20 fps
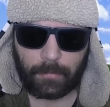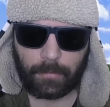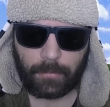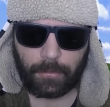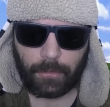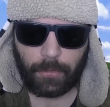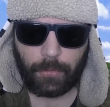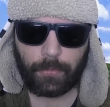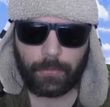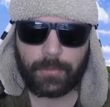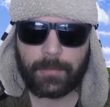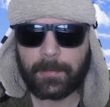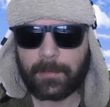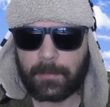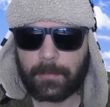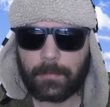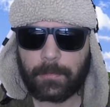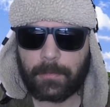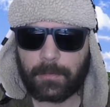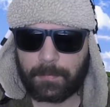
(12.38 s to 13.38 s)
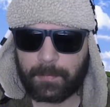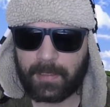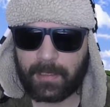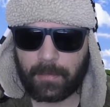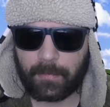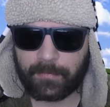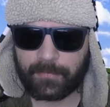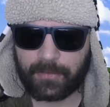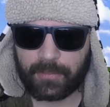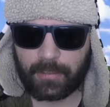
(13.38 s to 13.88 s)
You
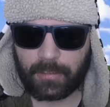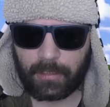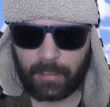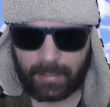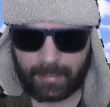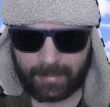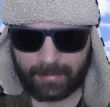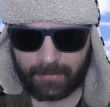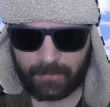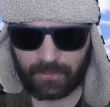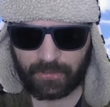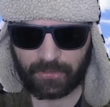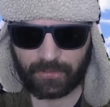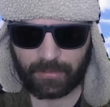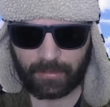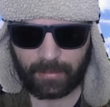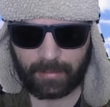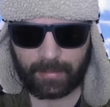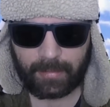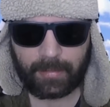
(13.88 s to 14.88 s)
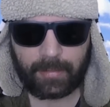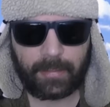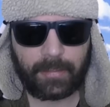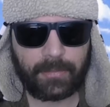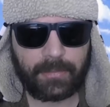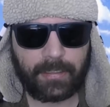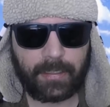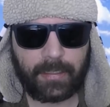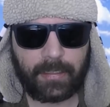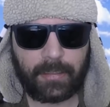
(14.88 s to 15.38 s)
speak of science like
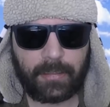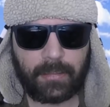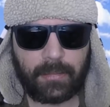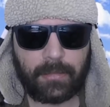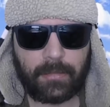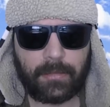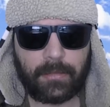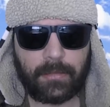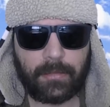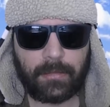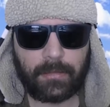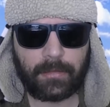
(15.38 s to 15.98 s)
it's a